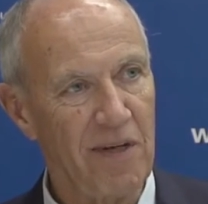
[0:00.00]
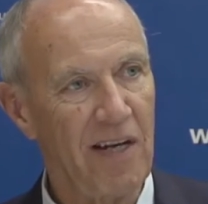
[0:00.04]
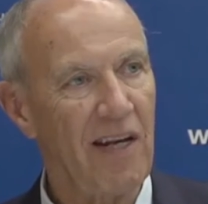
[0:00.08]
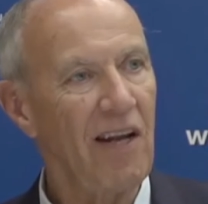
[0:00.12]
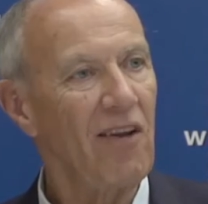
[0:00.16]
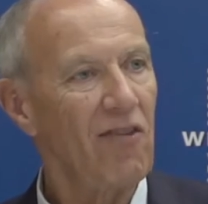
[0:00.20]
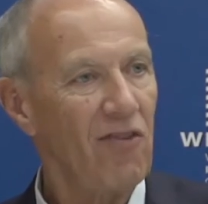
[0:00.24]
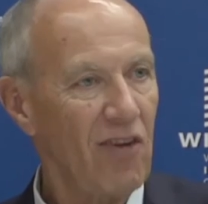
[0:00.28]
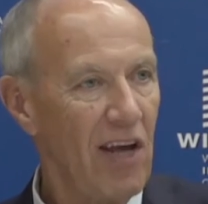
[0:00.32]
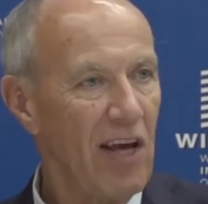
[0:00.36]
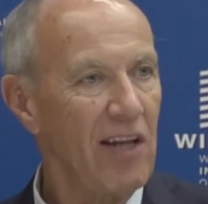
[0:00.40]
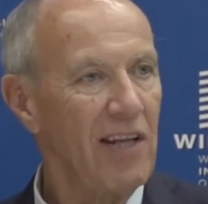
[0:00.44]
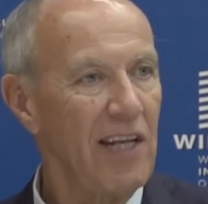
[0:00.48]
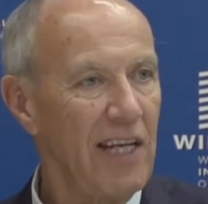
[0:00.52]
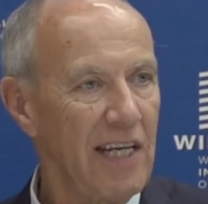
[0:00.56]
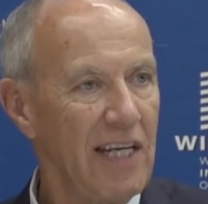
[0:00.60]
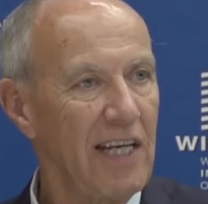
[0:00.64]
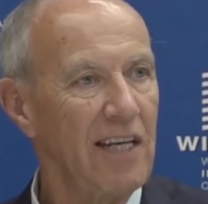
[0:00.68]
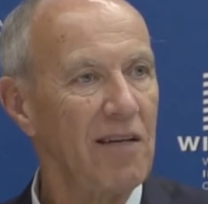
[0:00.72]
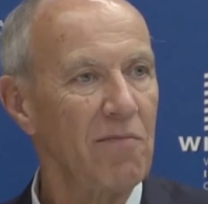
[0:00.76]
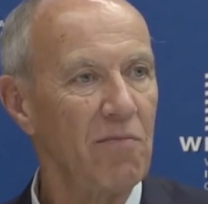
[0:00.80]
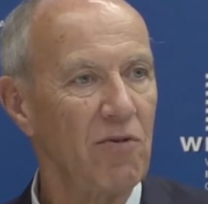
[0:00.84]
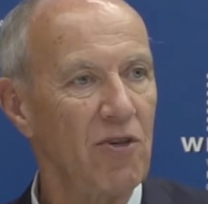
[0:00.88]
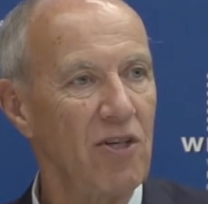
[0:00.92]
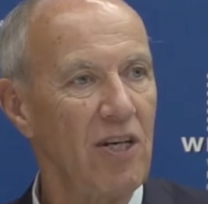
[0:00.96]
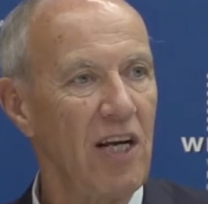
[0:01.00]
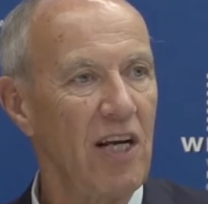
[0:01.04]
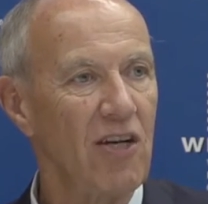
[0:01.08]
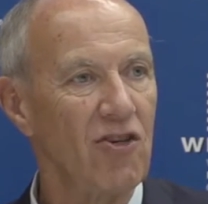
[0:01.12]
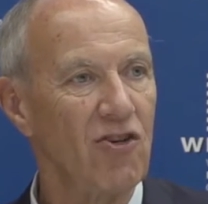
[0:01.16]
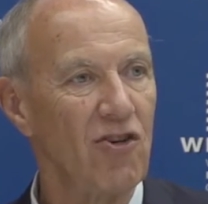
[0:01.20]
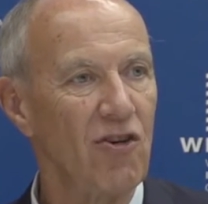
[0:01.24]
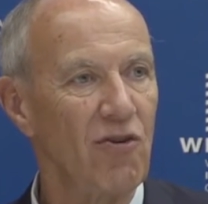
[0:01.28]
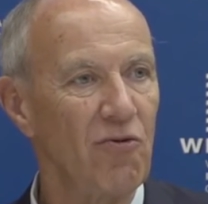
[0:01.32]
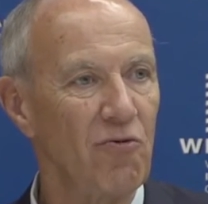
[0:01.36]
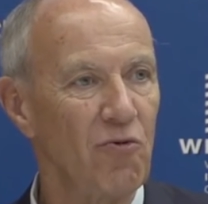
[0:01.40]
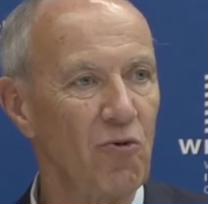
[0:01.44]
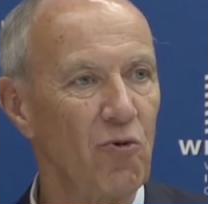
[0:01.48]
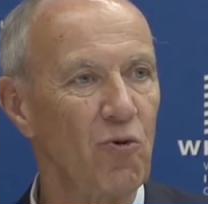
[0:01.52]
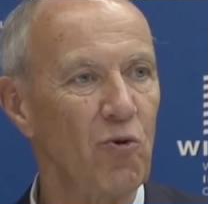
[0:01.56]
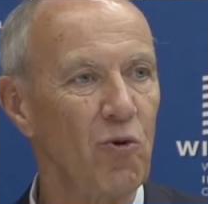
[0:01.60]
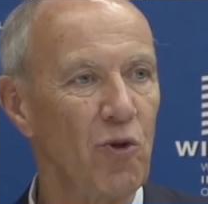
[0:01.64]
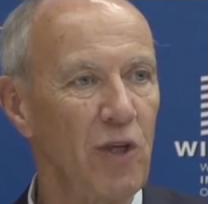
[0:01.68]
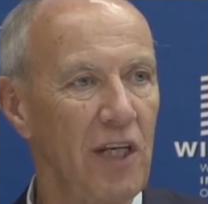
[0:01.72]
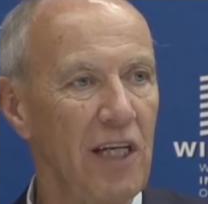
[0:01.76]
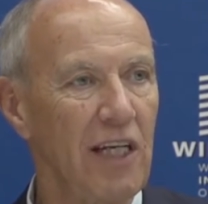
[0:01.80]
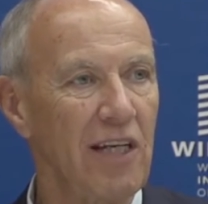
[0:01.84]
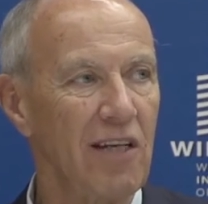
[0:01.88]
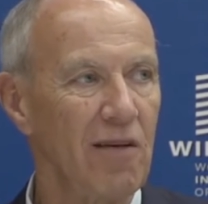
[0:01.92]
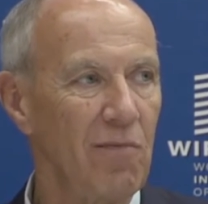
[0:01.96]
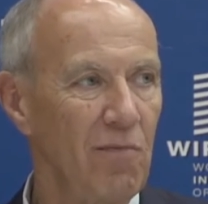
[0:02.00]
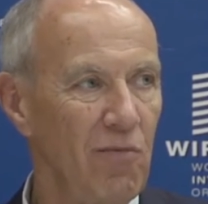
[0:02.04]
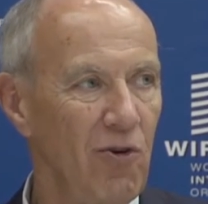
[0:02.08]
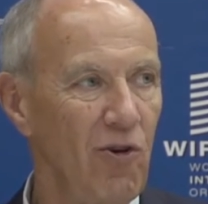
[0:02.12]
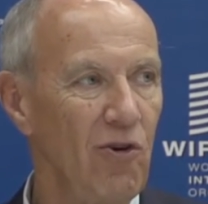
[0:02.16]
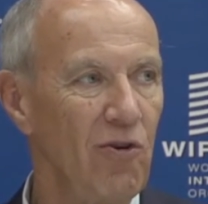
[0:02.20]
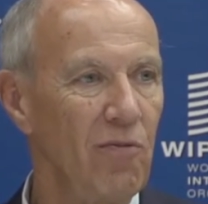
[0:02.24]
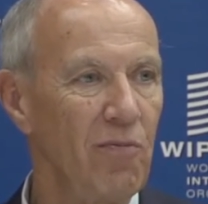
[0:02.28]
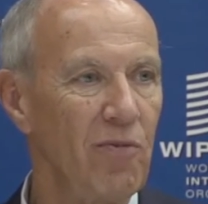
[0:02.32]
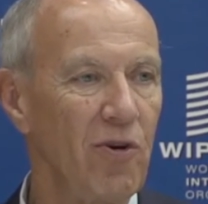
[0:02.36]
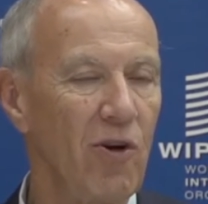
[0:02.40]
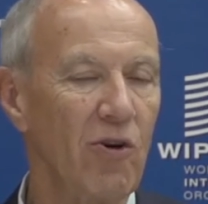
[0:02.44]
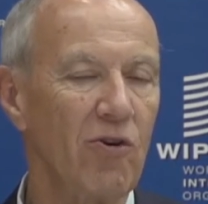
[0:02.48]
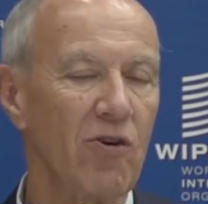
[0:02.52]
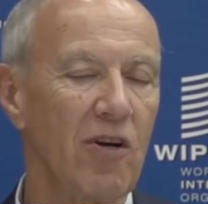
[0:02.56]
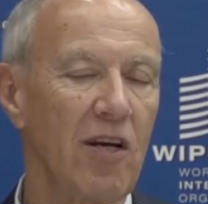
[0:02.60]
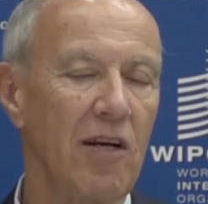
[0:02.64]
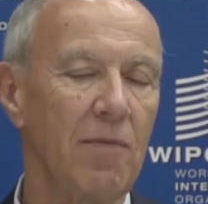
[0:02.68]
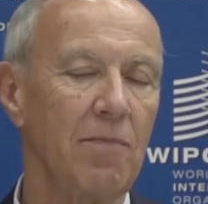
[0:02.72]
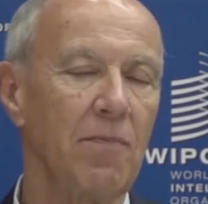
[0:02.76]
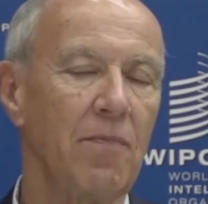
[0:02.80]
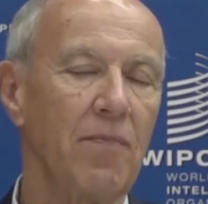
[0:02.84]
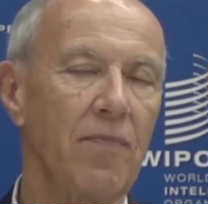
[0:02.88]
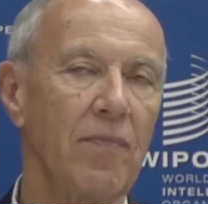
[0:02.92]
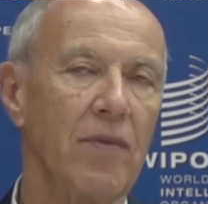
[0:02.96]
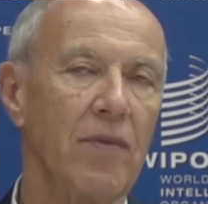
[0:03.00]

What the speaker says: and that's how they get protection for the computer program.